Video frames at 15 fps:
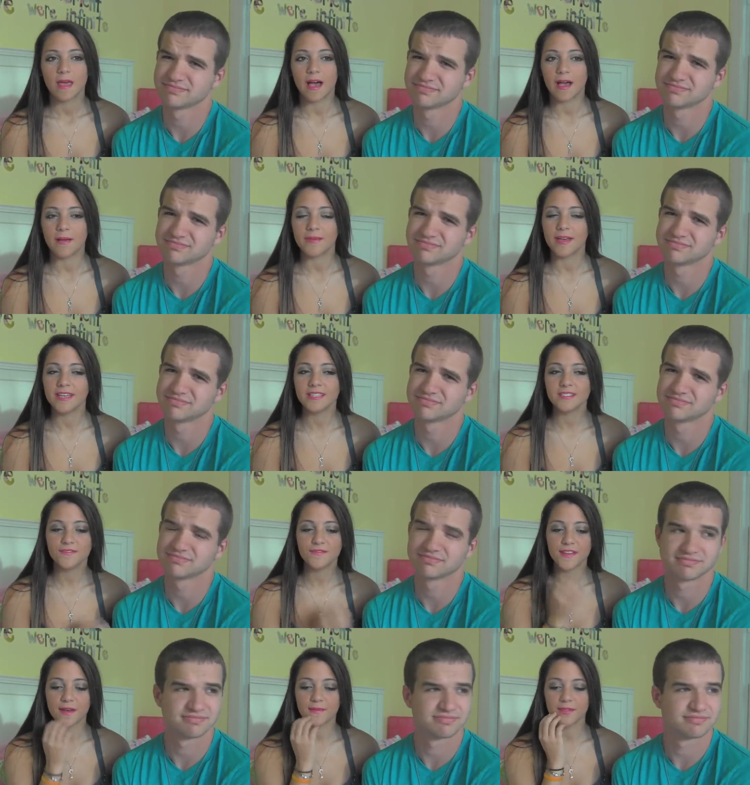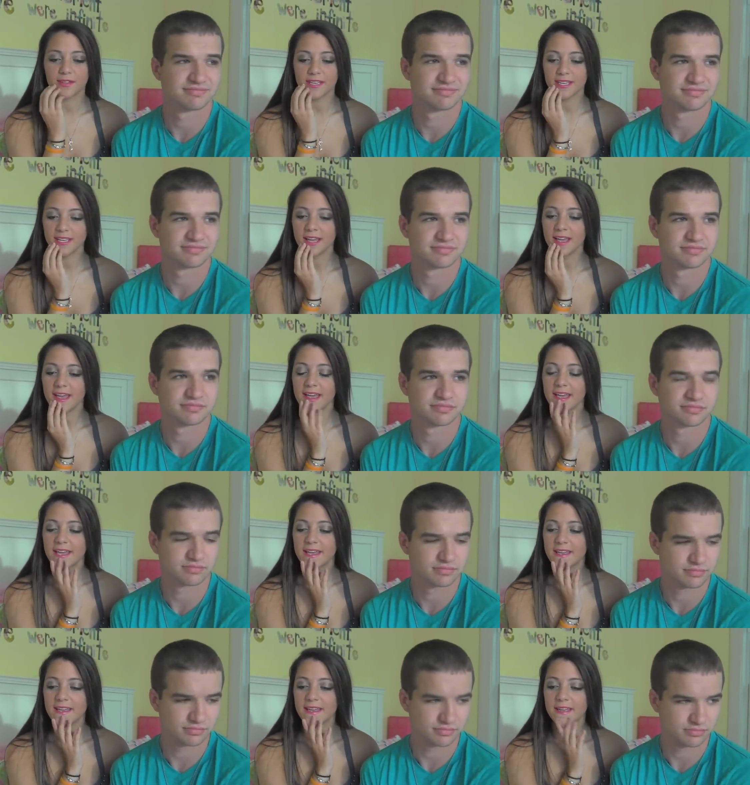Speaker 1: I met his family
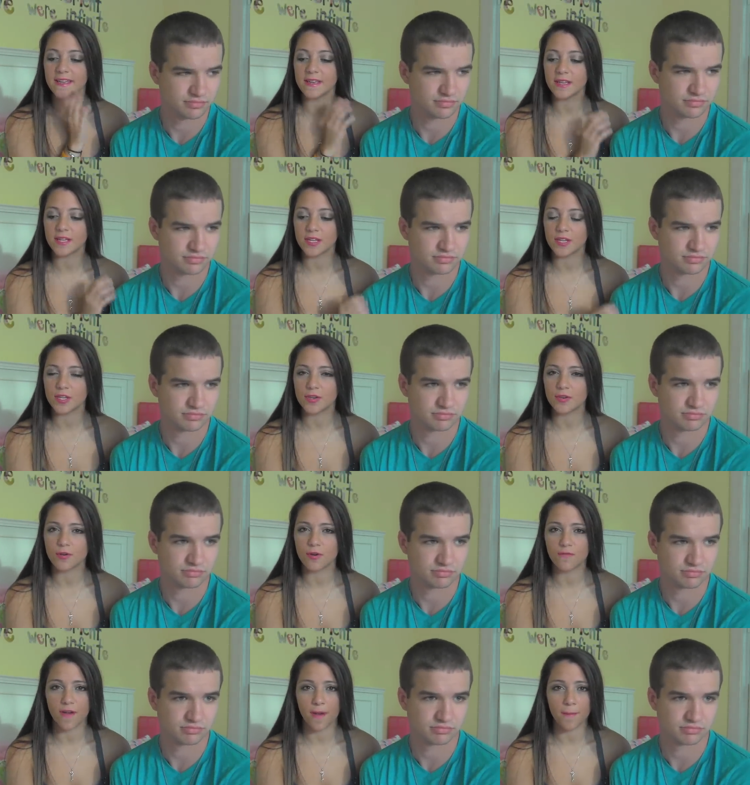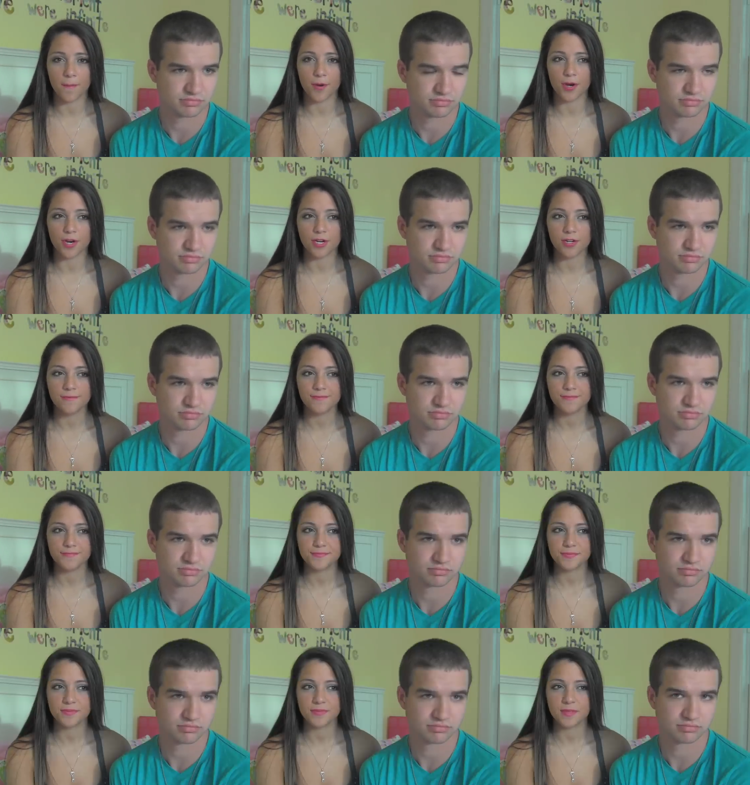in November,
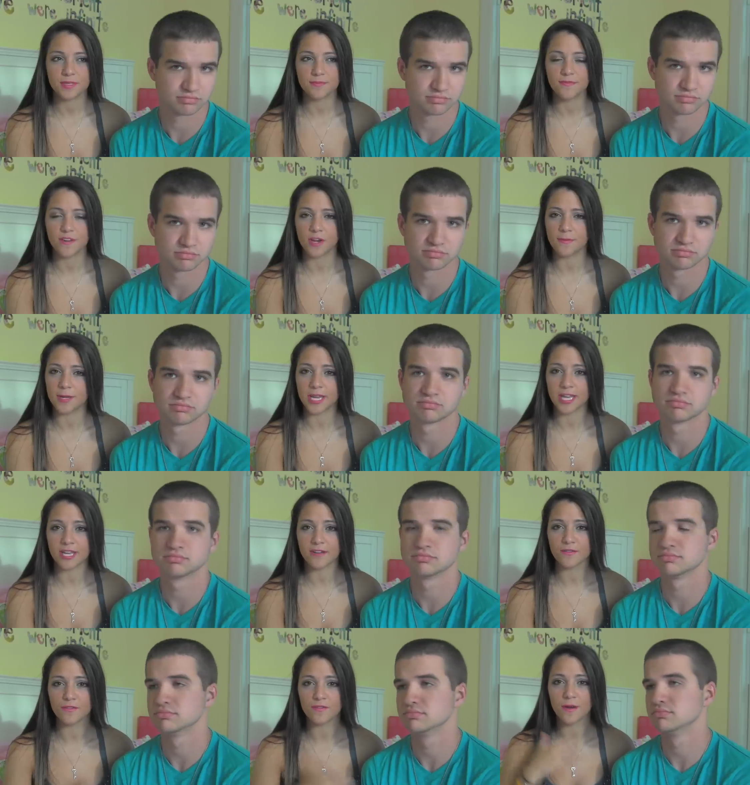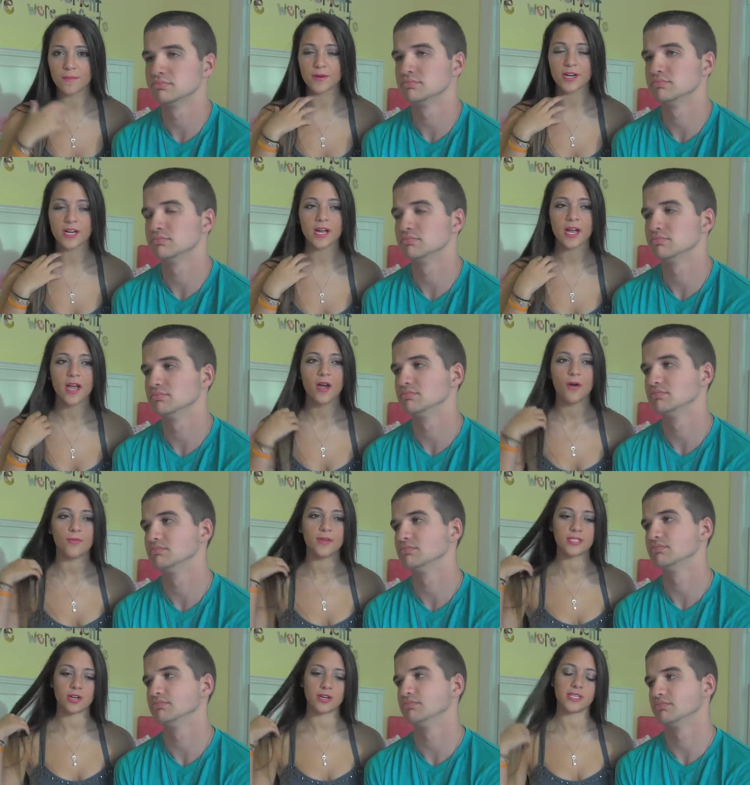very beginning of November.
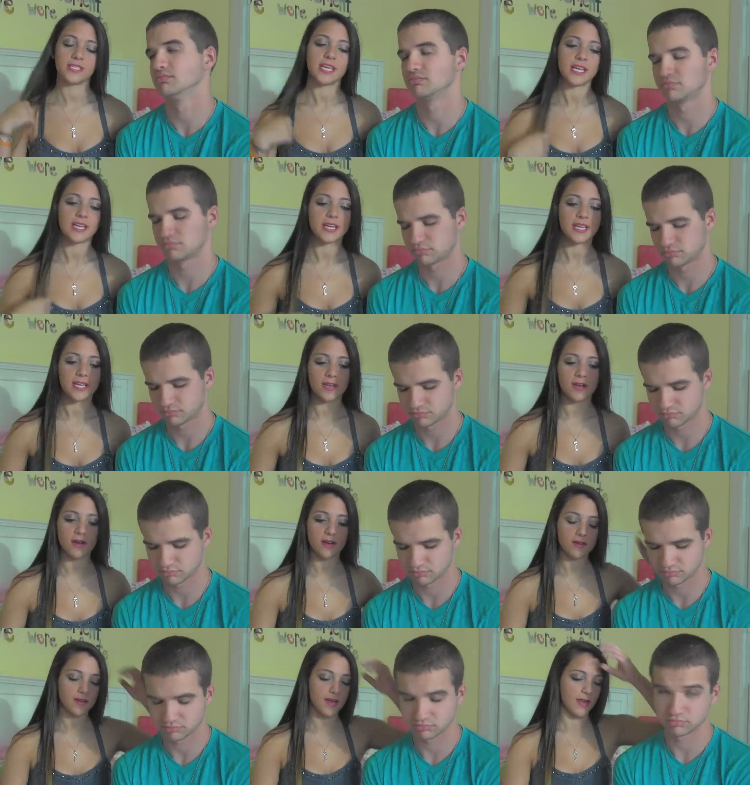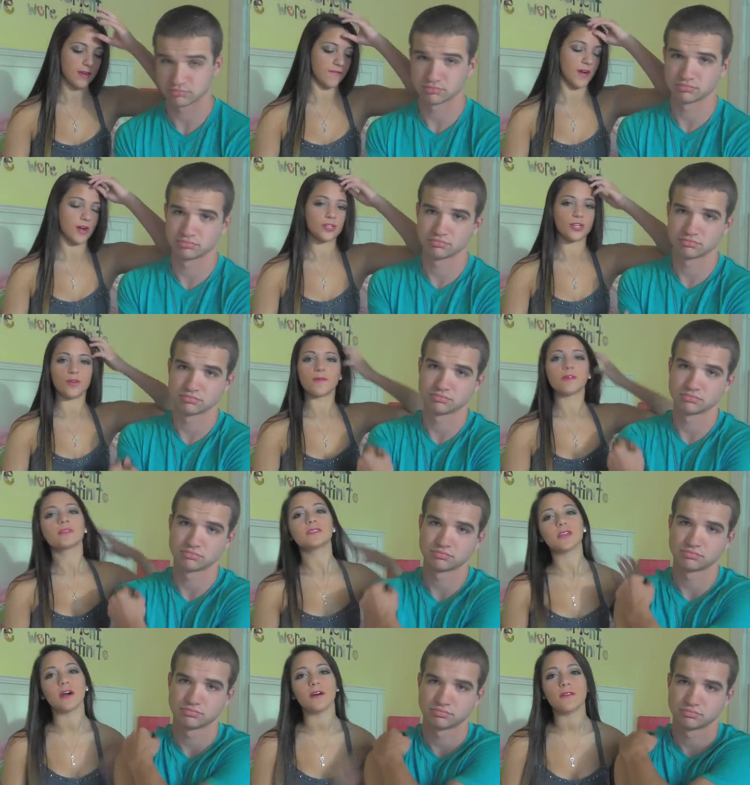We started dating in end of October,
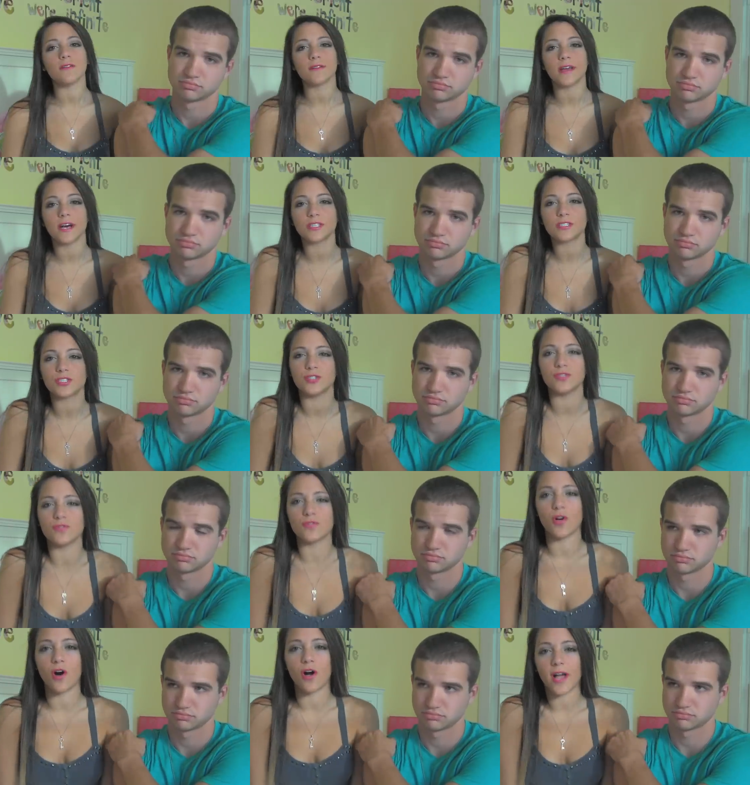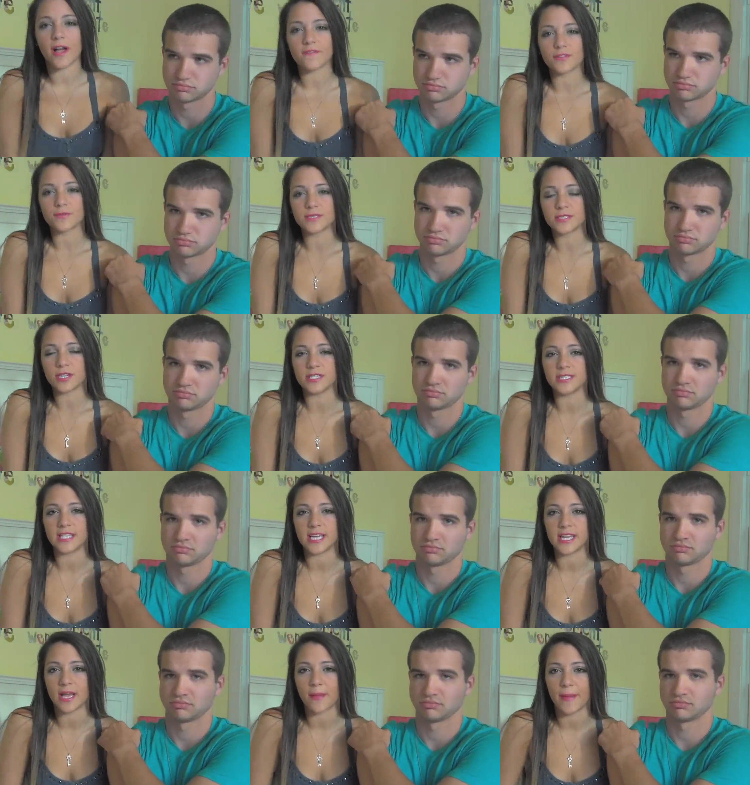so not too long after we started
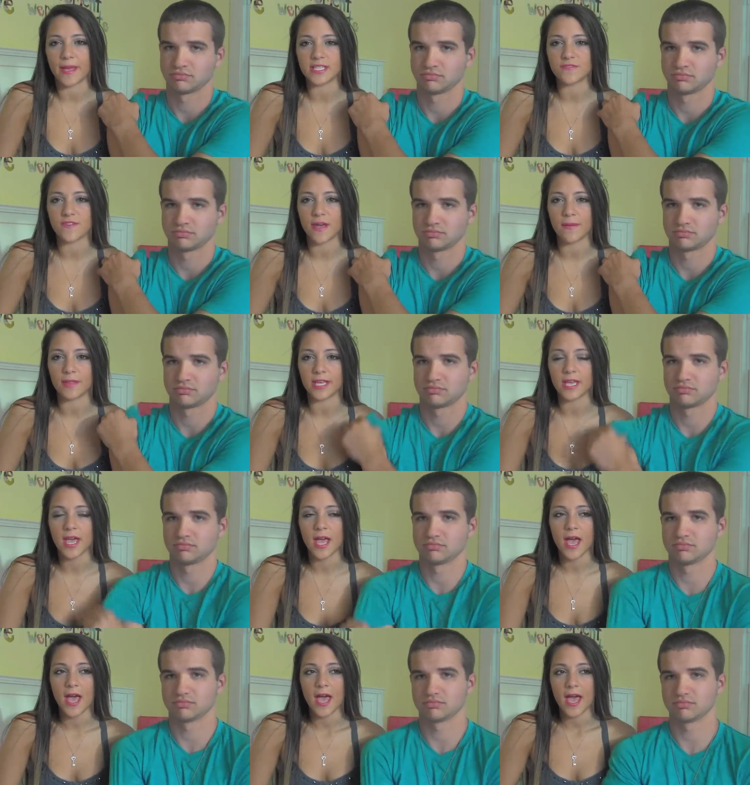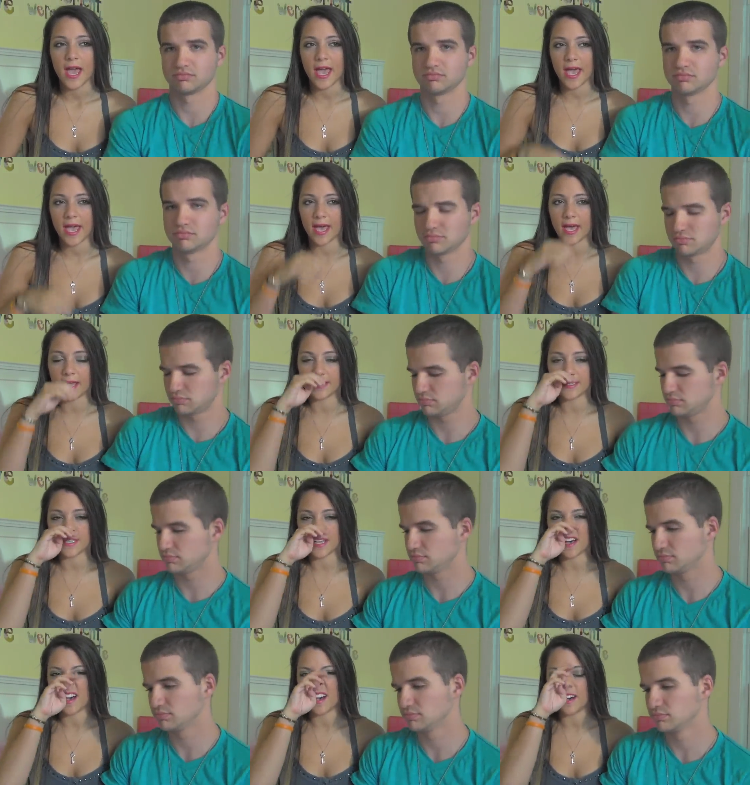dating, I met his family. And,
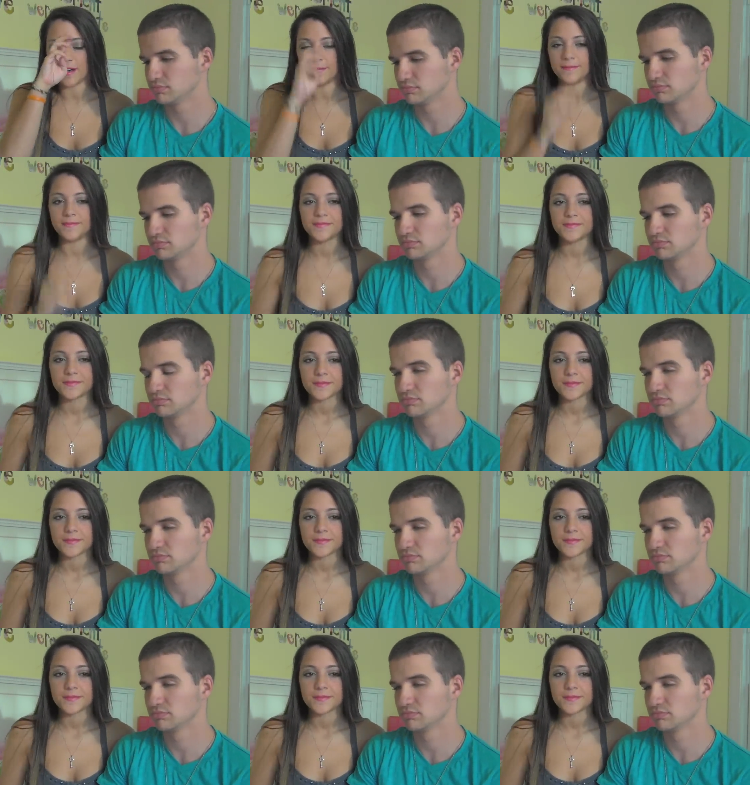um,